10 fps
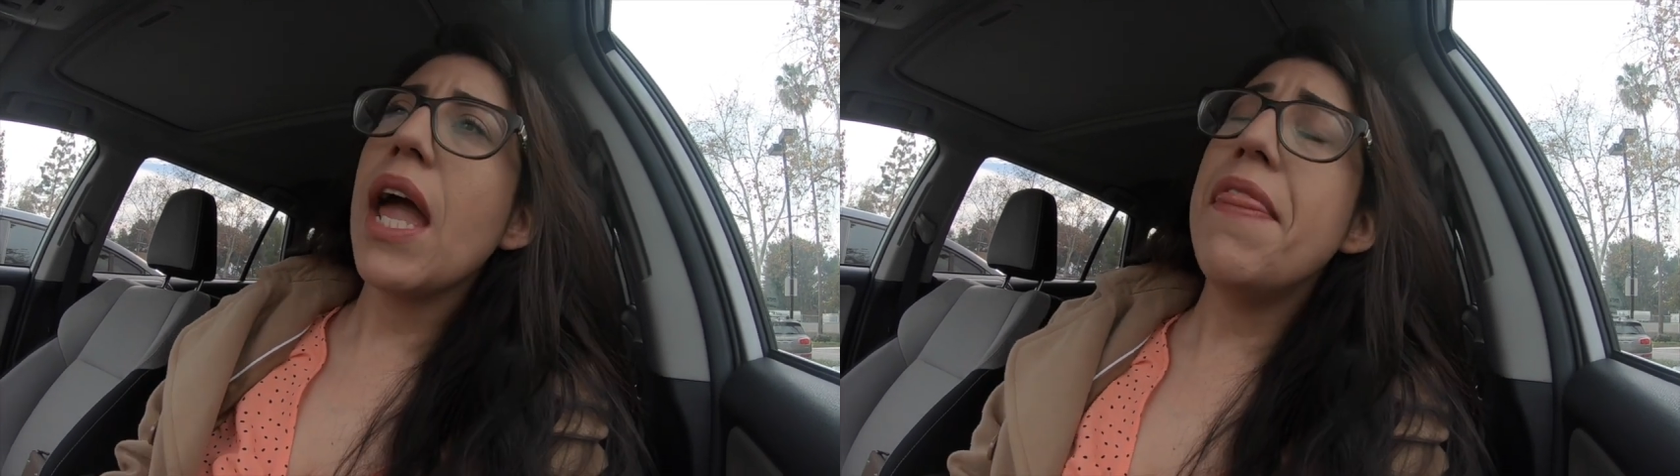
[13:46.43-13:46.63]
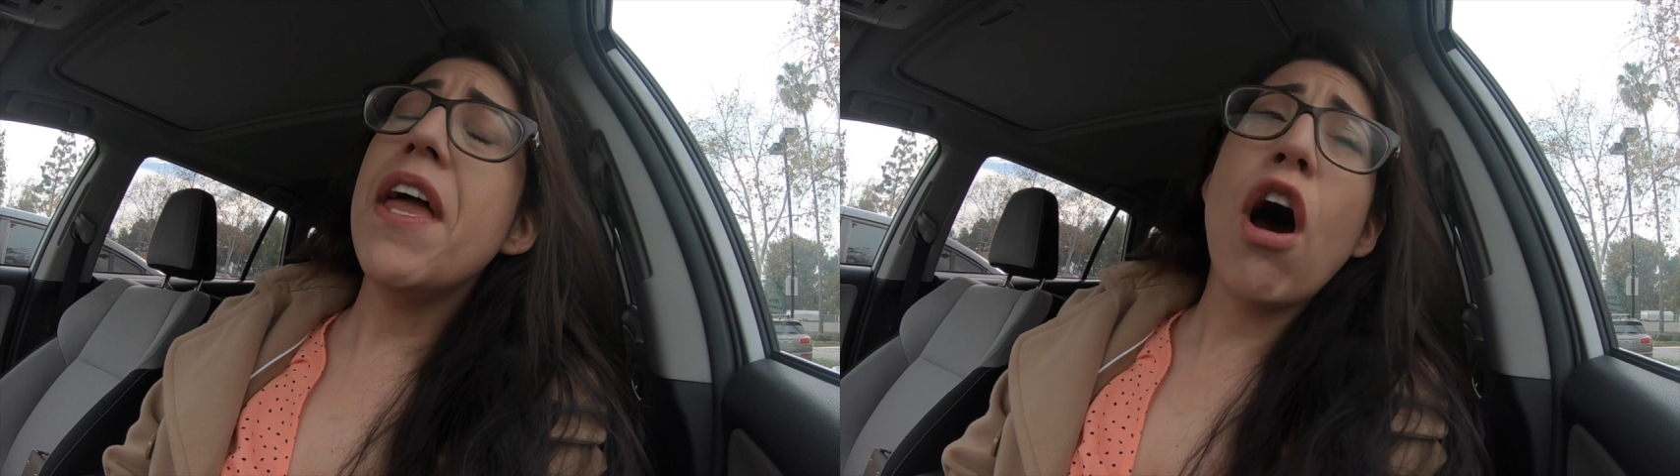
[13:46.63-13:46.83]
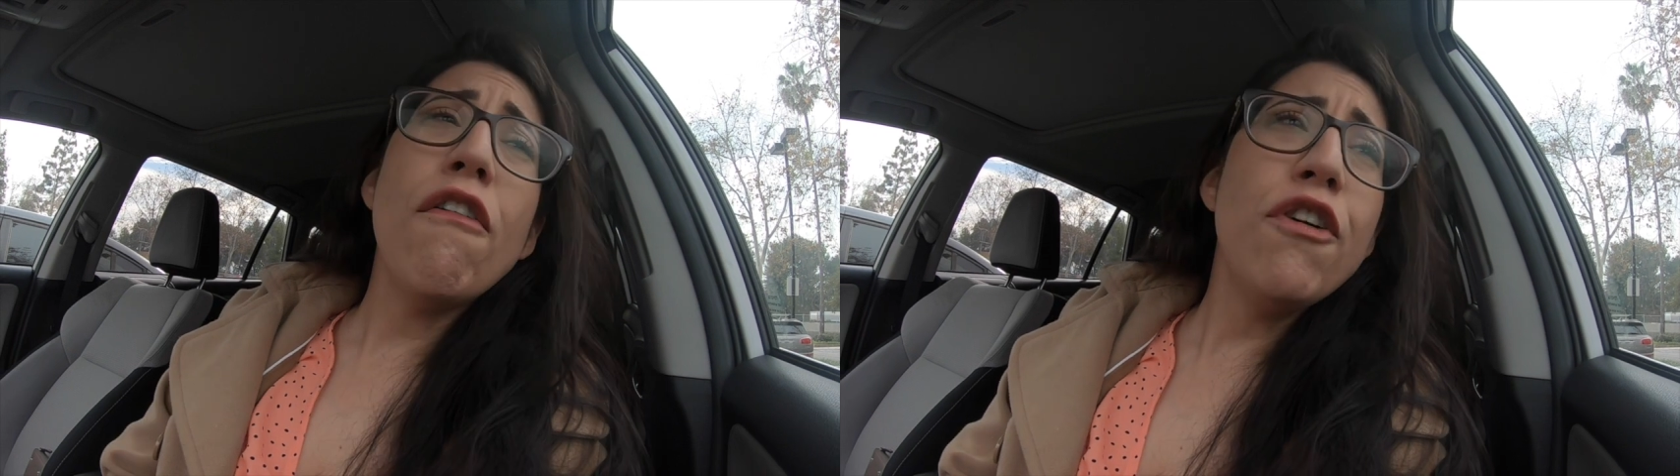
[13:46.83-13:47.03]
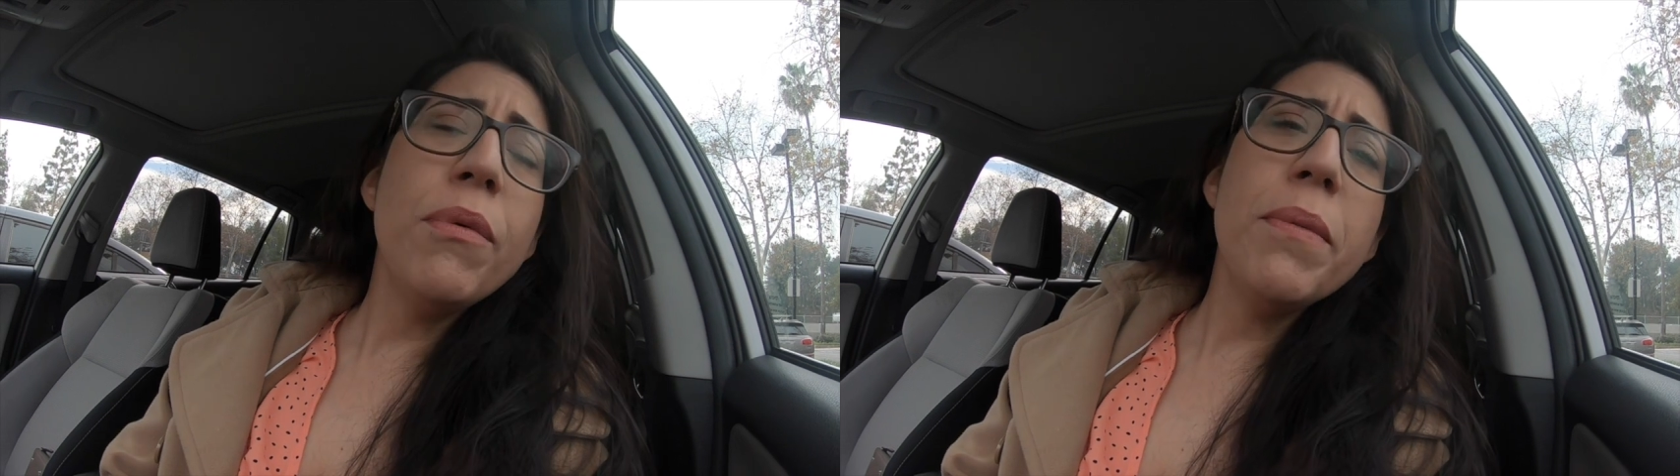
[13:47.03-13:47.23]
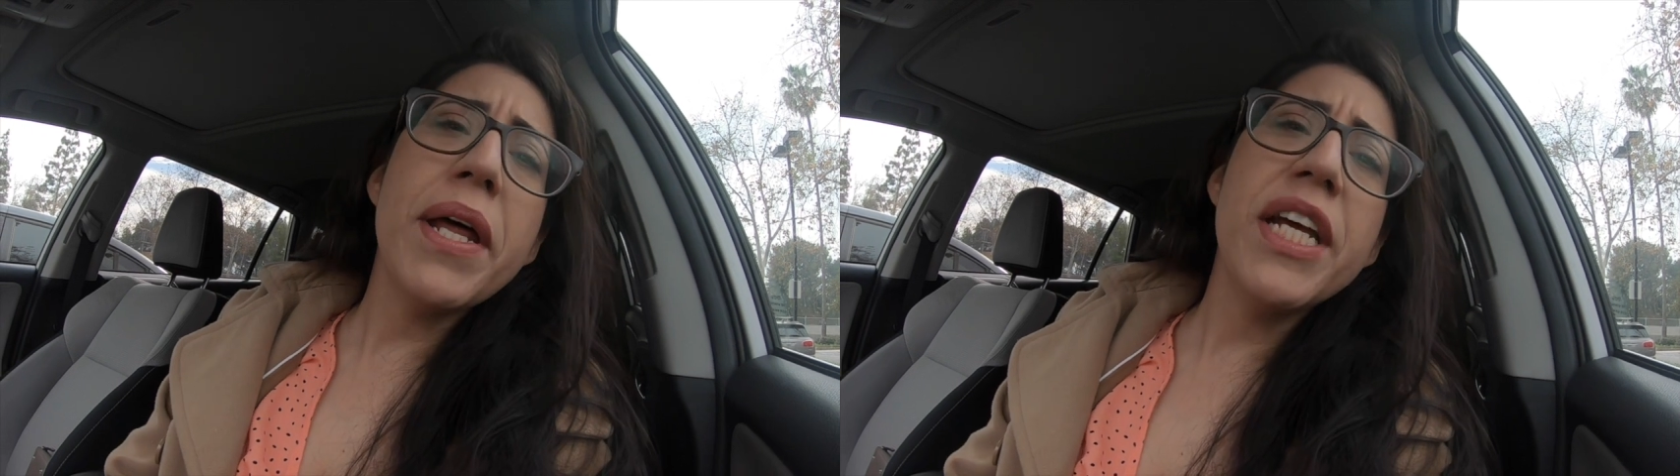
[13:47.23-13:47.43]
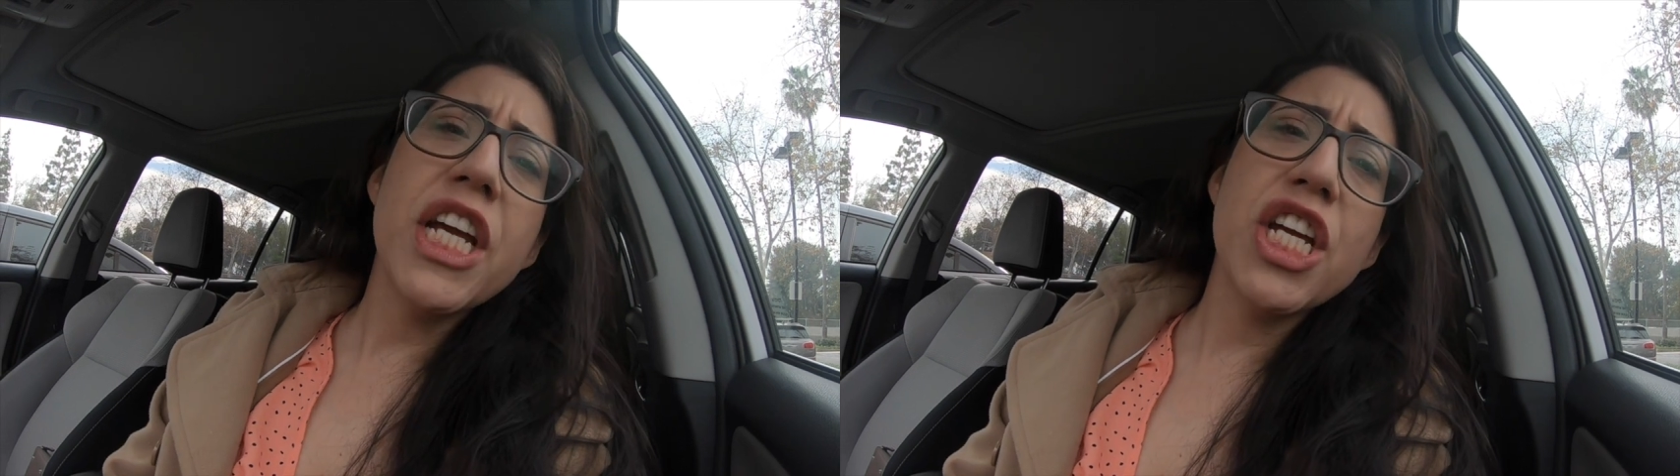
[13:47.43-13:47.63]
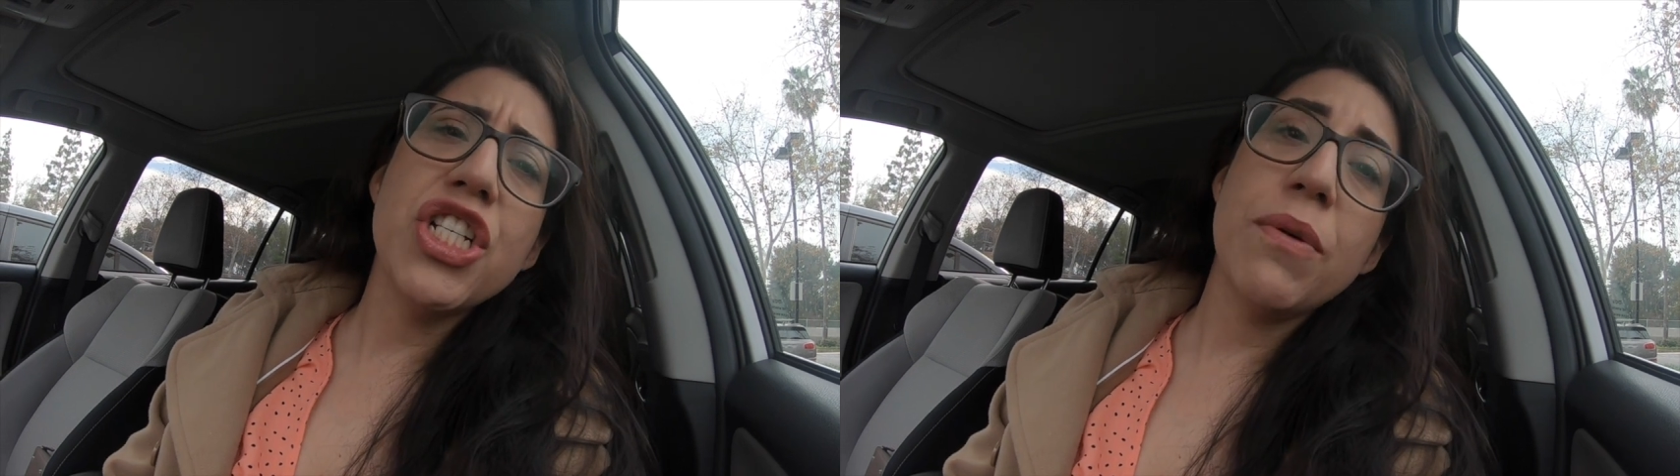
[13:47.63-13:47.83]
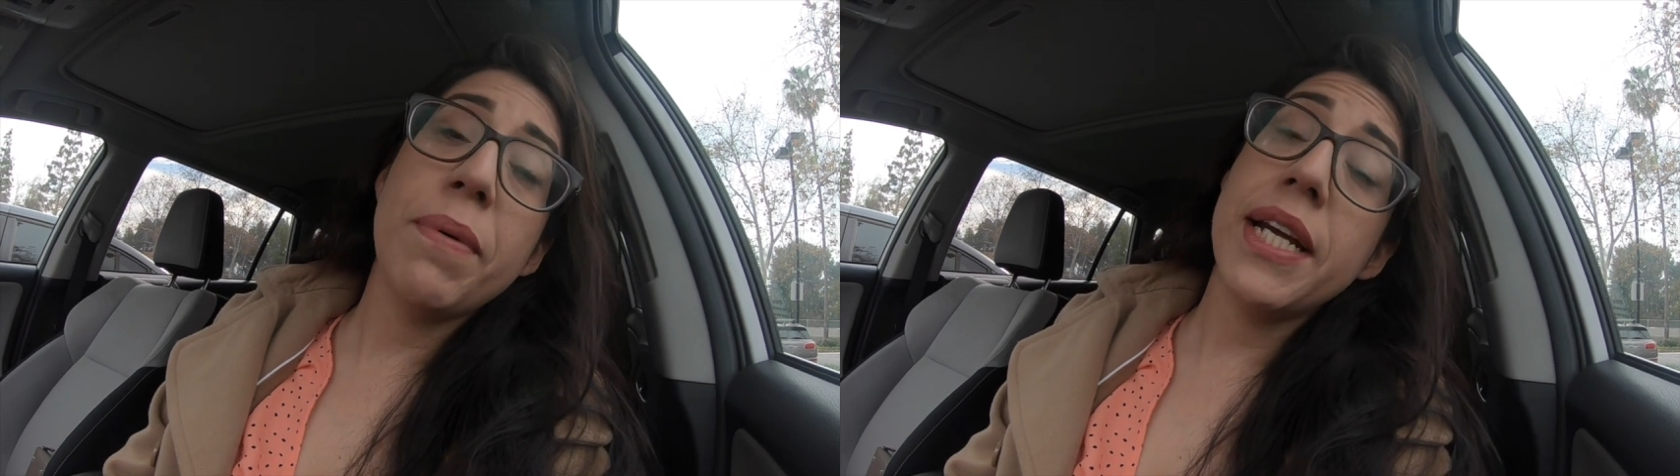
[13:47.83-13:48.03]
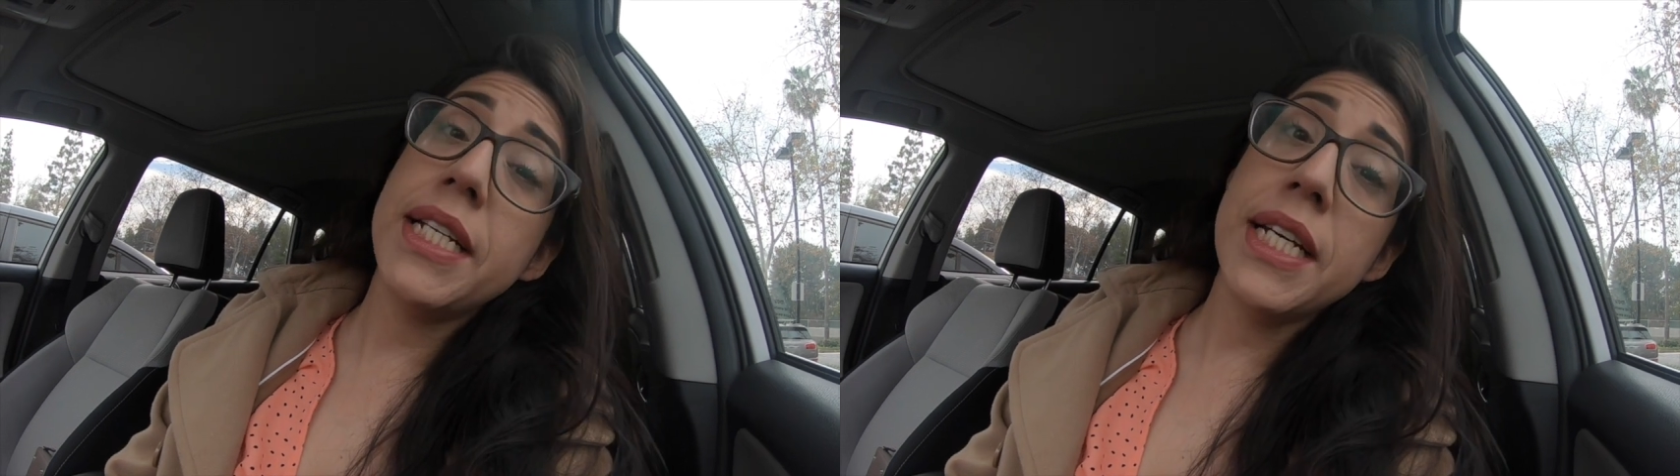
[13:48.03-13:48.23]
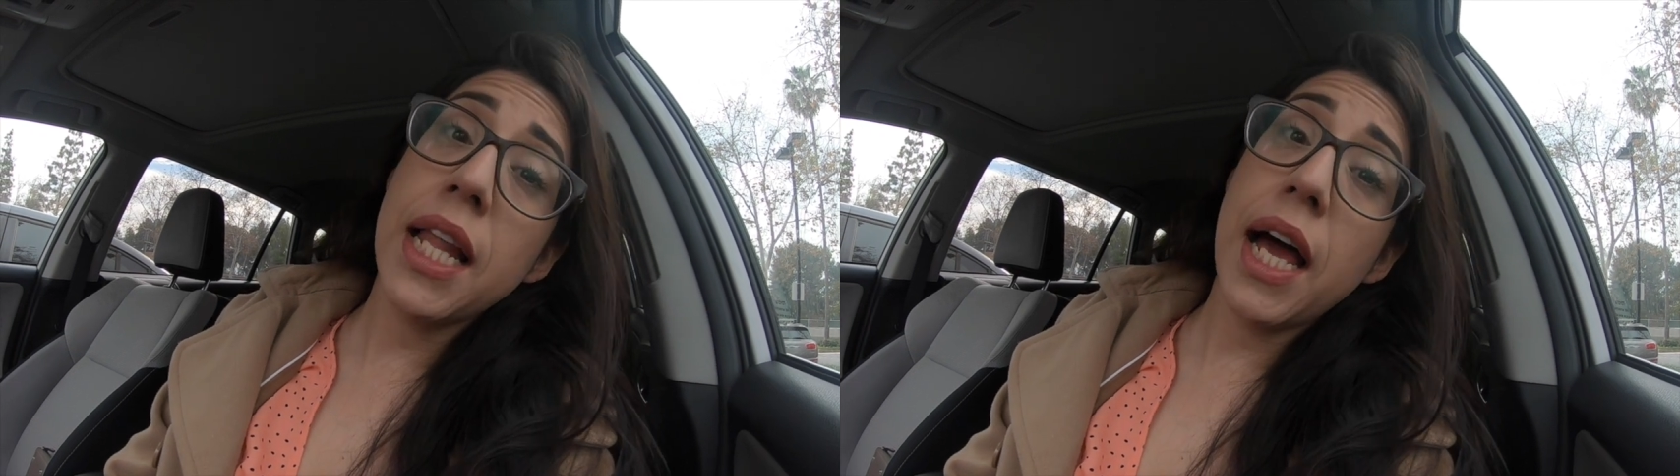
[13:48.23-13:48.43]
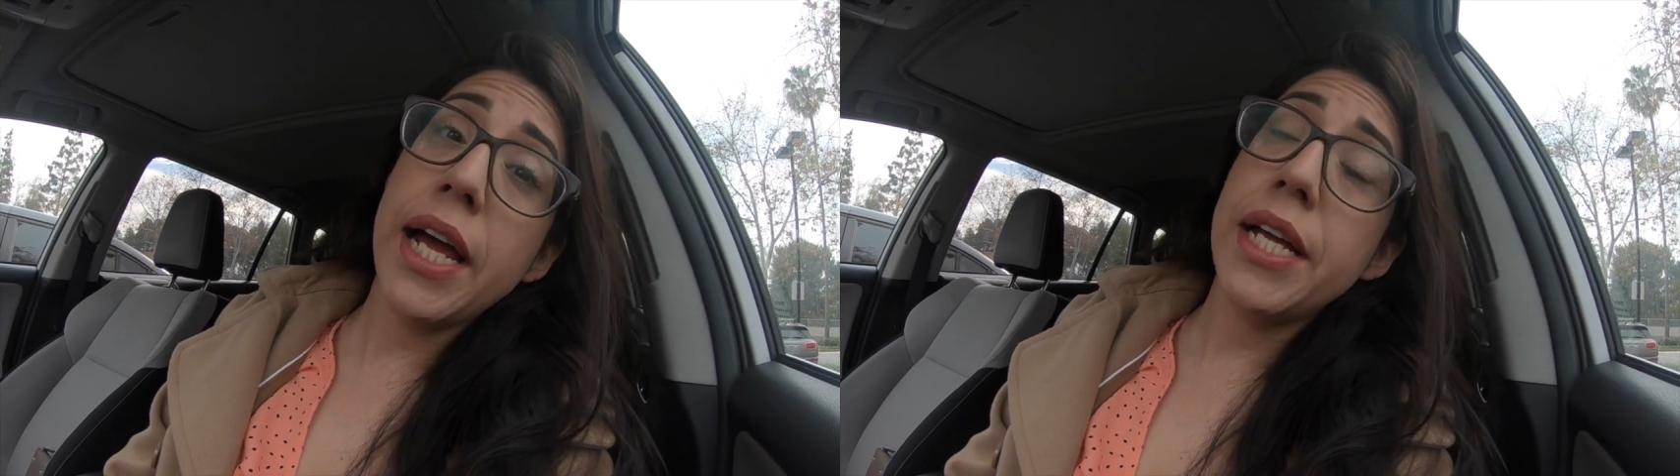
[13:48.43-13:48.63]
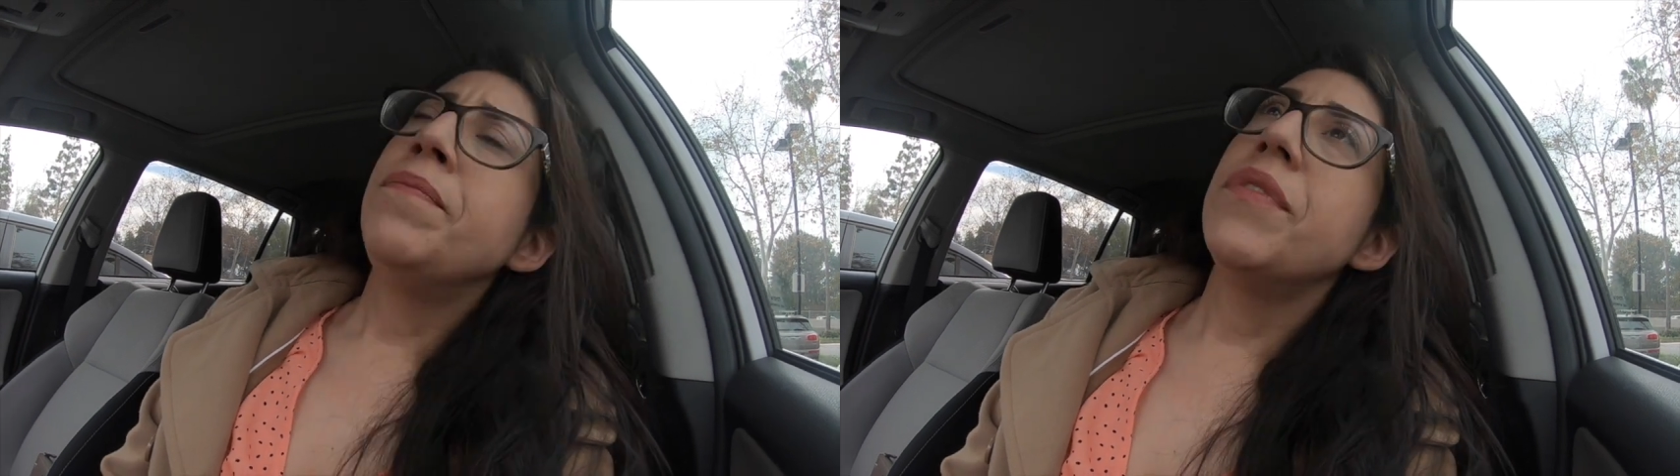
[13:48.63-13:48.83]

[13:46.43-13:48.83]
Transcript: and they offered me medication but I declined.